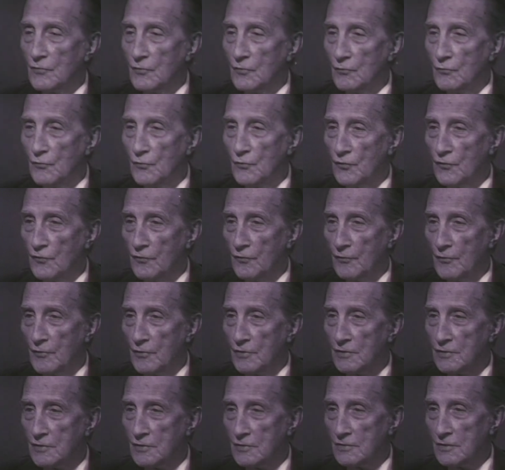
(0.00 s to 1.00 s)

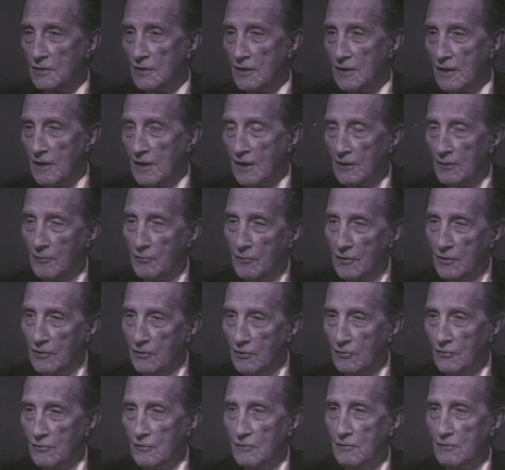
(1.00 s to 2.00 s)
movements that I'd
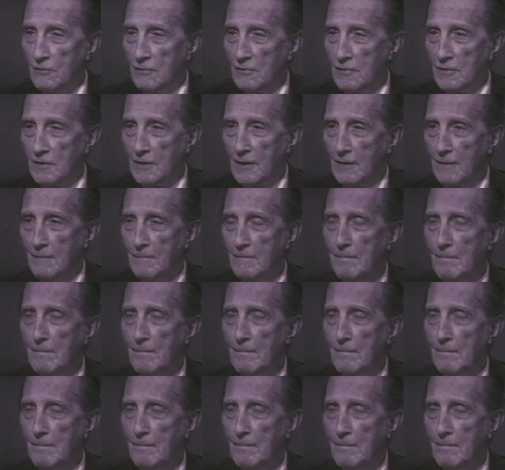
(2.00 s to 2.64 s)
been through, you see.